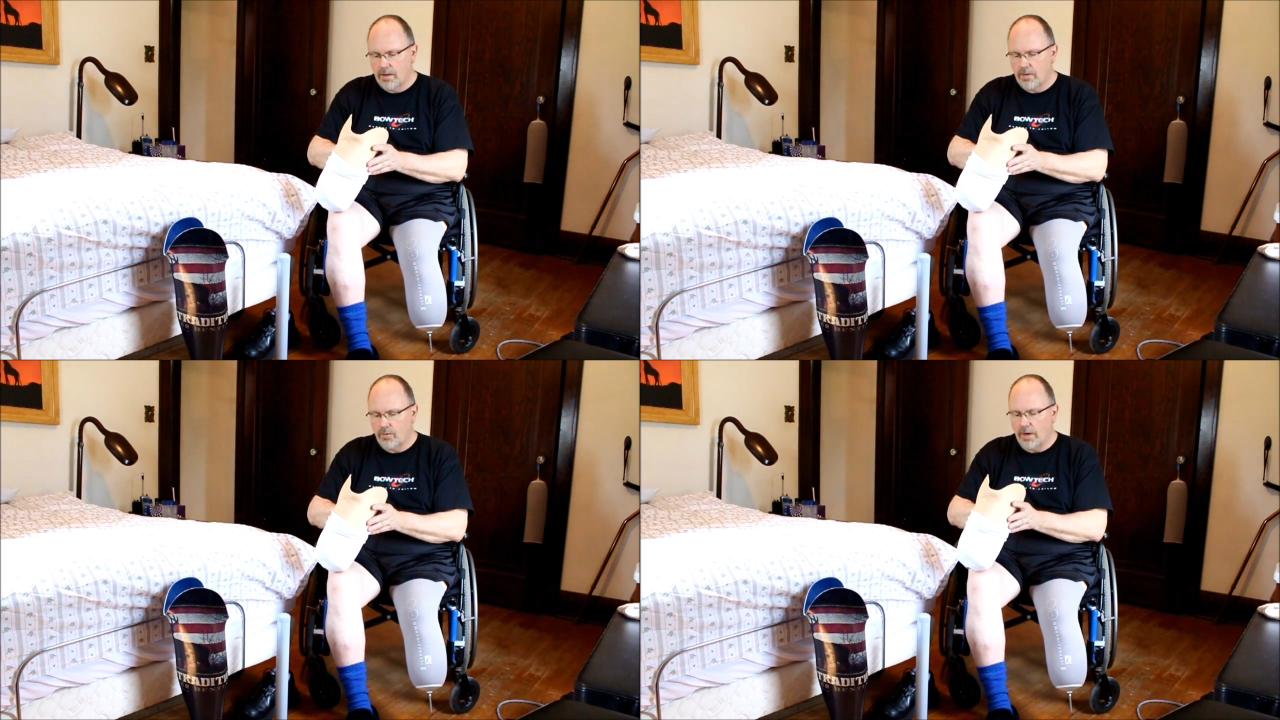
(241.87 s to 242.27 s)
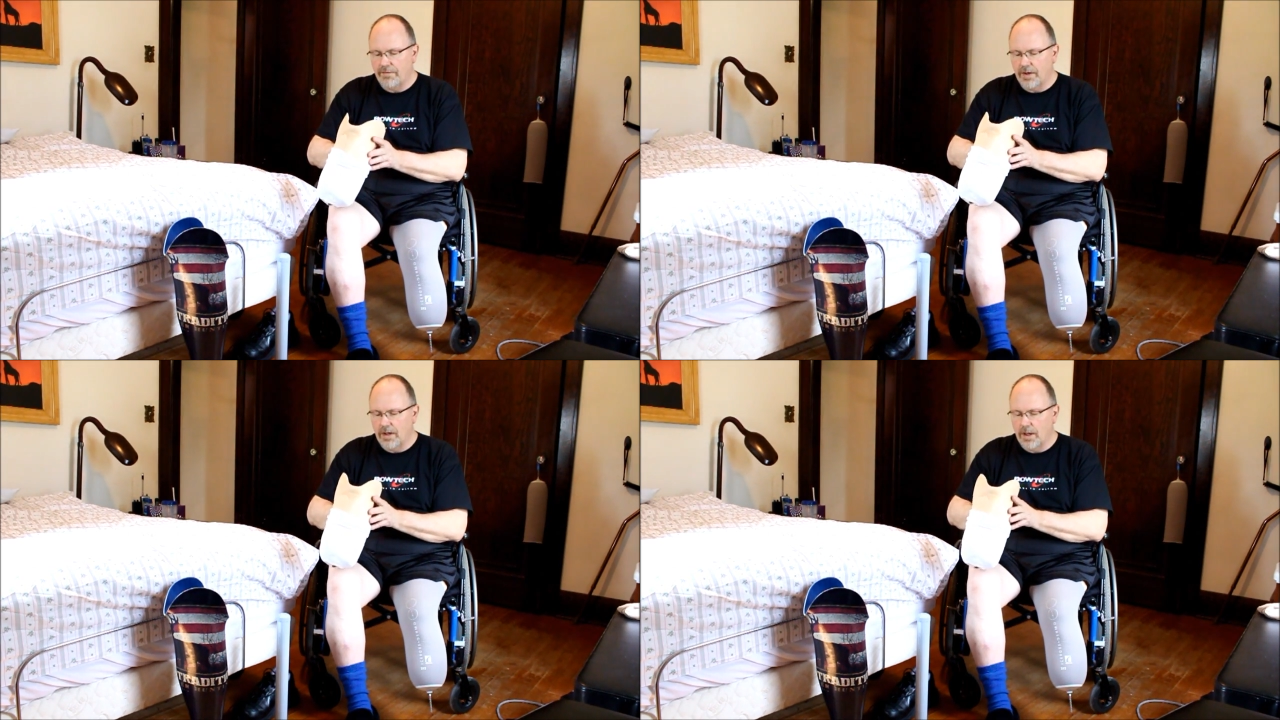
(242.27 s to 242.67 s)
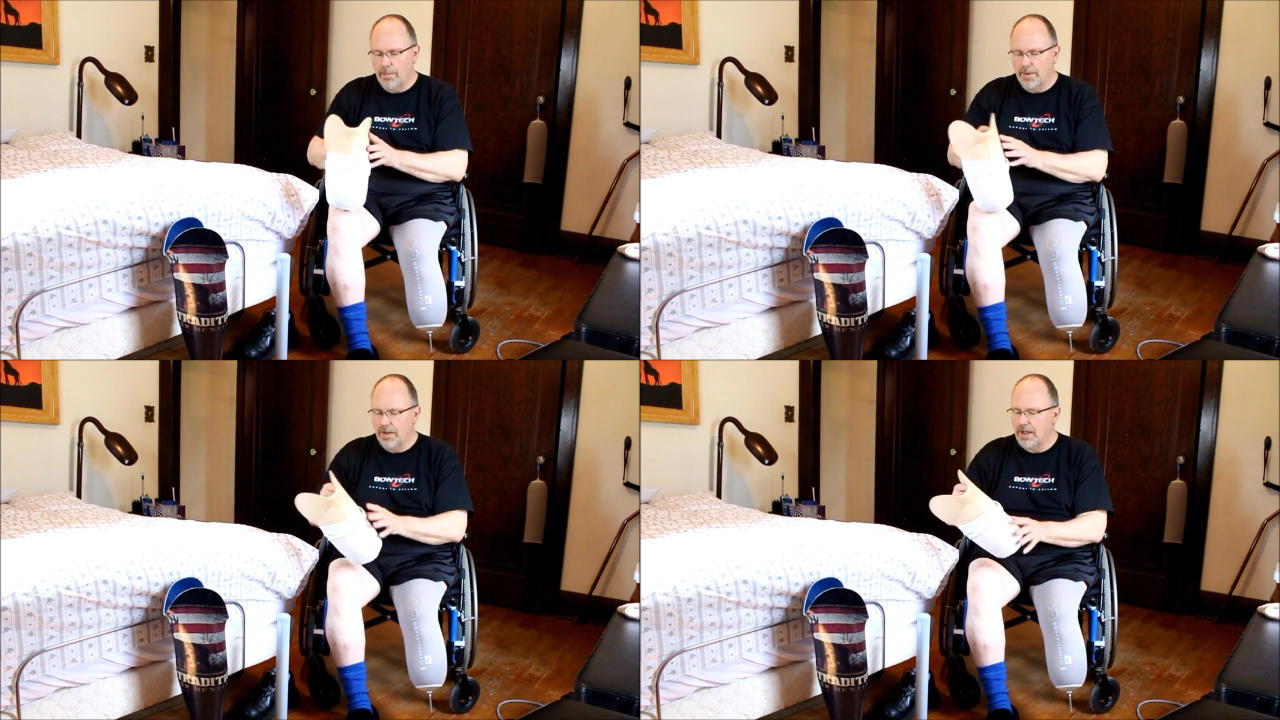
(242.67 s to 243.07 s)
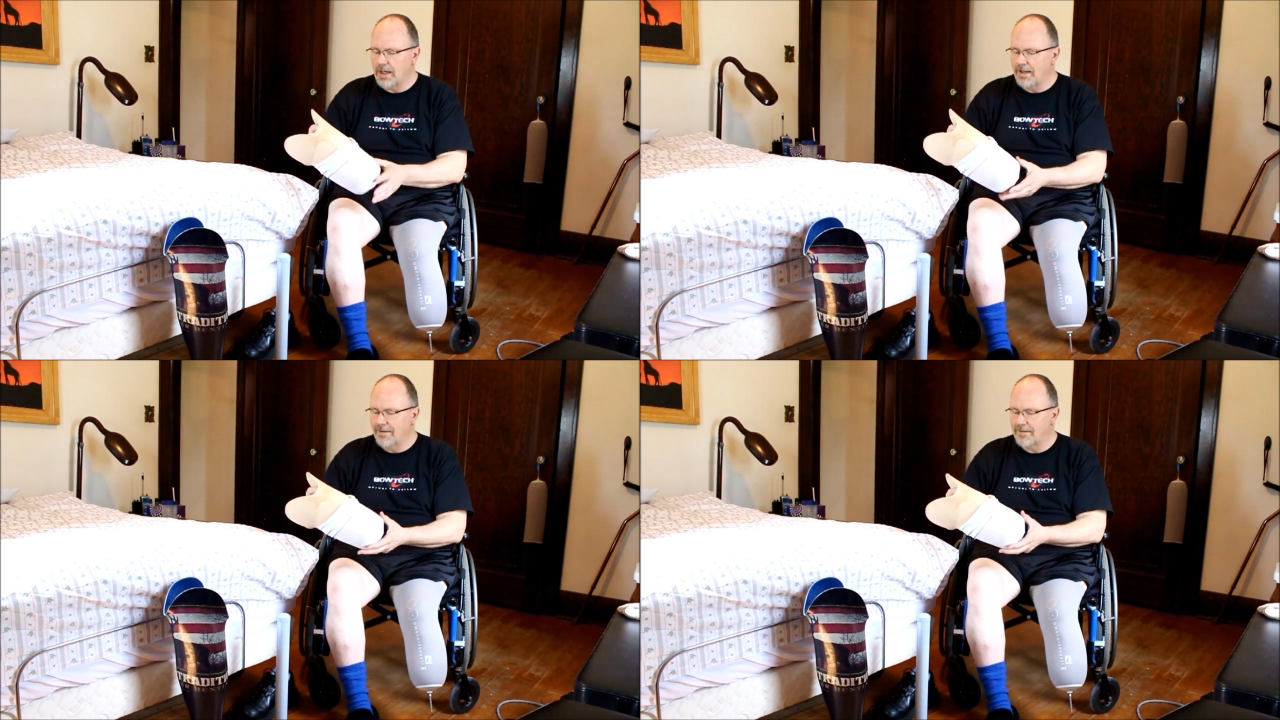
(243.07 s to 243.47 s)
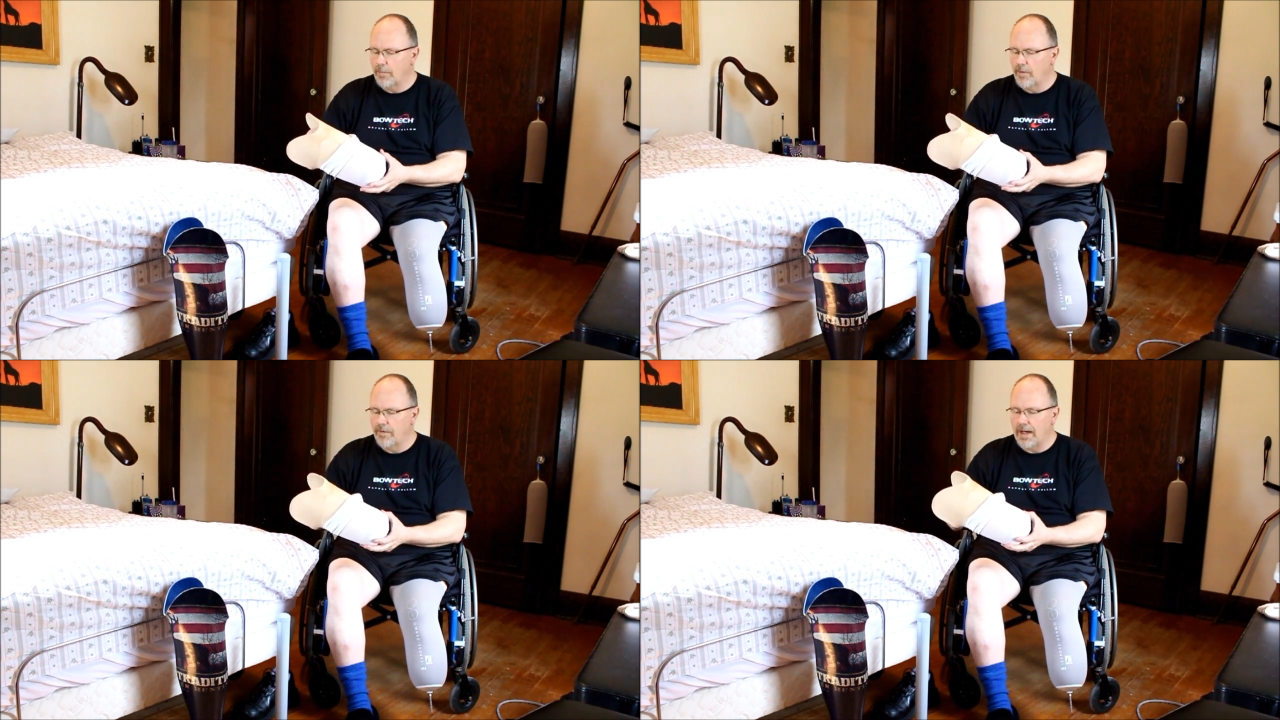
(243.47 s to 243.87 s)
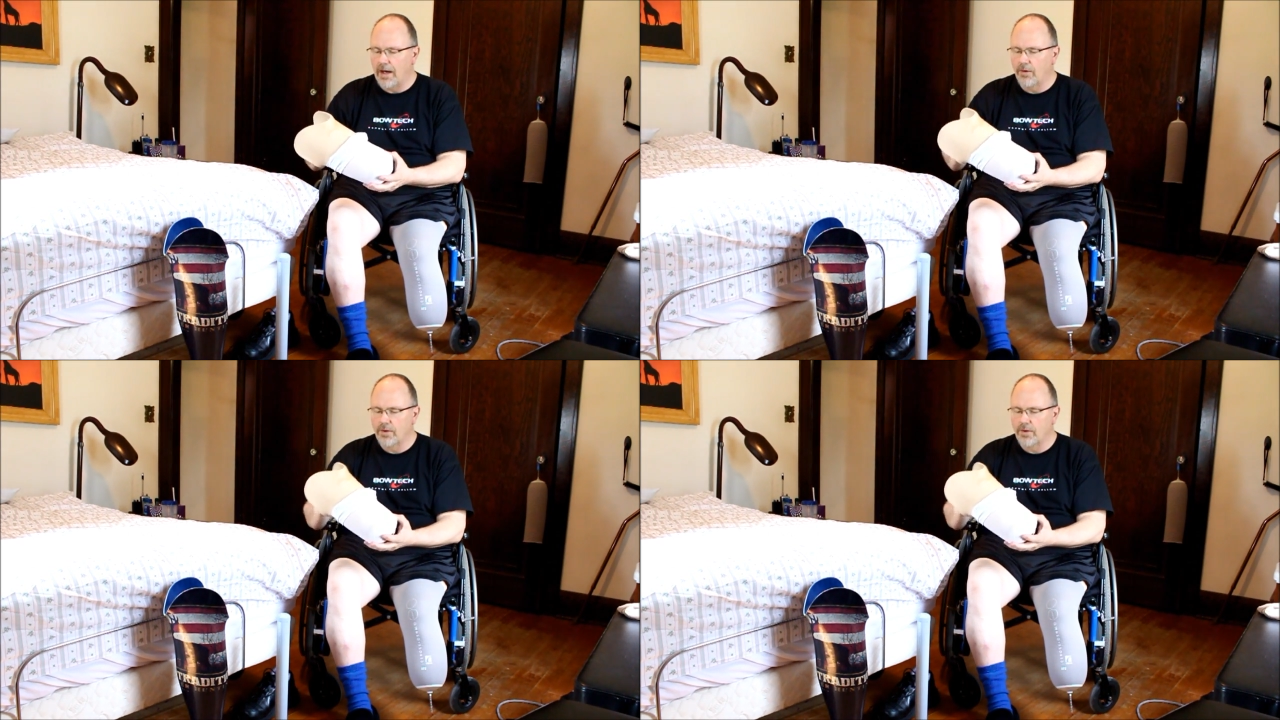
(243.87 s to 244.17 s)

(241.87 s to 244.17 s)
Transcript: roughing it up and taking some of it out.